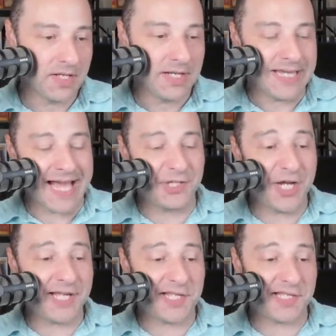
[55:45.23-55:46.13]
yeah,
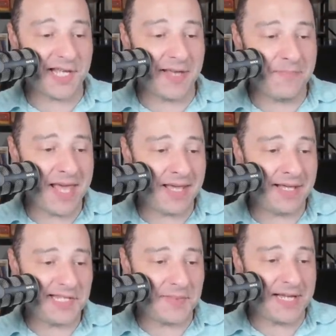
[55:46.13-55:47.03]
Jay says, eh, meh,
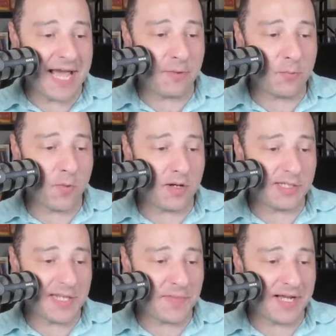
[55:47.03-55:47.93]
it's something I,
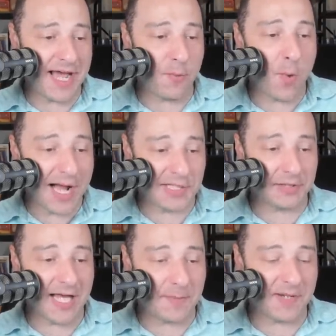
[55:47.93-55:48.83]
something I want to
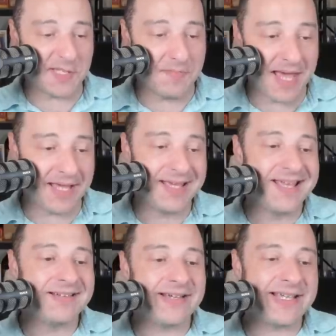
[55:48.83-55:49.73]
like, but it's meh.
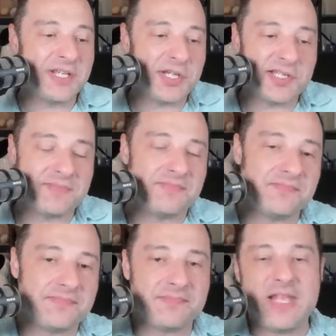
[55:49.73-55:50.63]
Like, it's just,
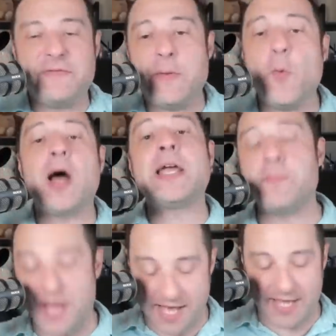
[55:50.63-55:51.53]
if I'm
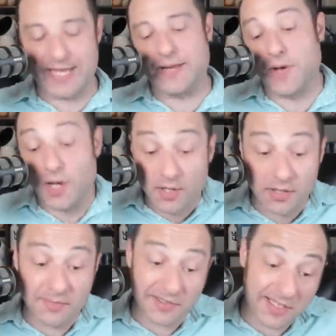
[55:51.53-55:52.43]
walking by and I'm
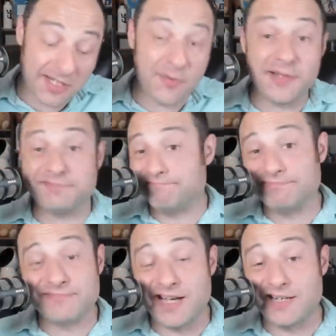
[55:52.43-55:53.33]
hungry, I'm like, you know what?
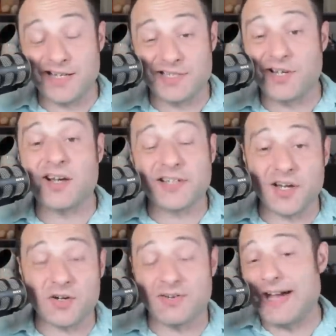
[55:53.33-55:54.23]
Uh, a dog
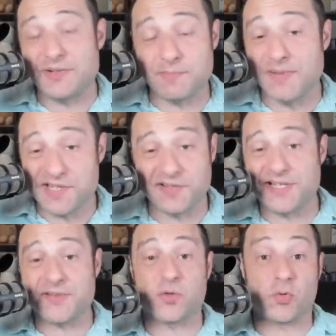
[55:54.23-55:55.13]
and kraut and mustard
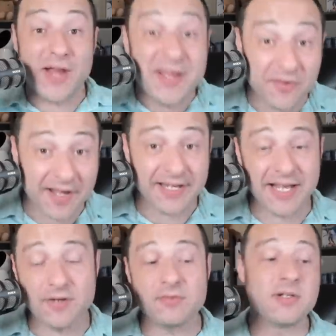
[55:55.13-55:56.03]
sounds great right
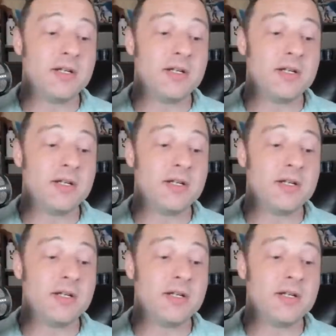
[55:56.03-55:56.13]
now,